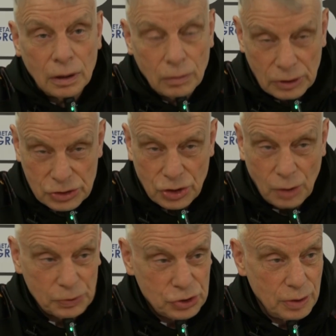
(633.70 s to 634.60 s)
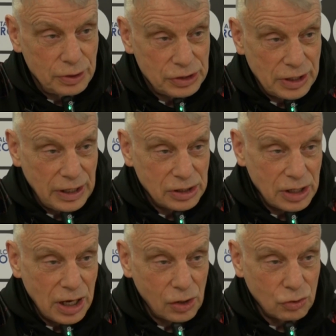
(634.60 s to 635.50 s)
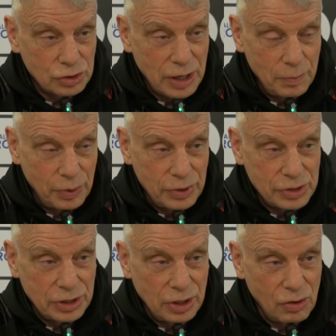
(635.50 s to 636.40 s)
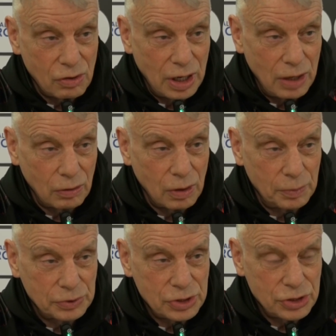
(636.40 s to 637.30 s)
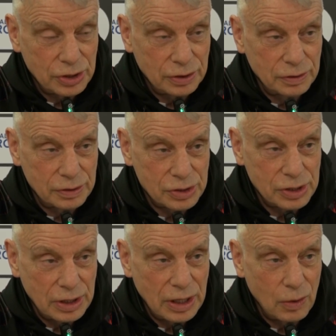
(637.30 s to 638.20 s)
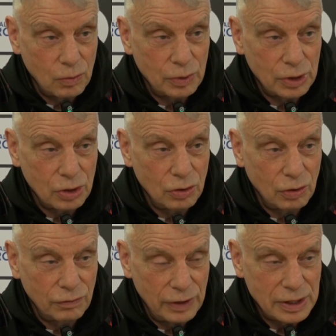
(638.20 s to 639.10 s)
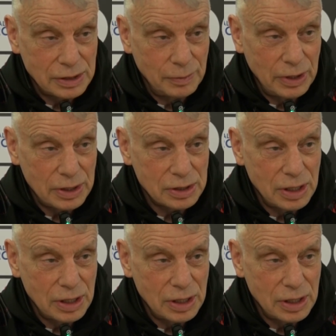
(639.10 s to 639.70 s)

Well, it's an opportunity against our contemporaries in a knockout competition to see how we can go for 80 minutes.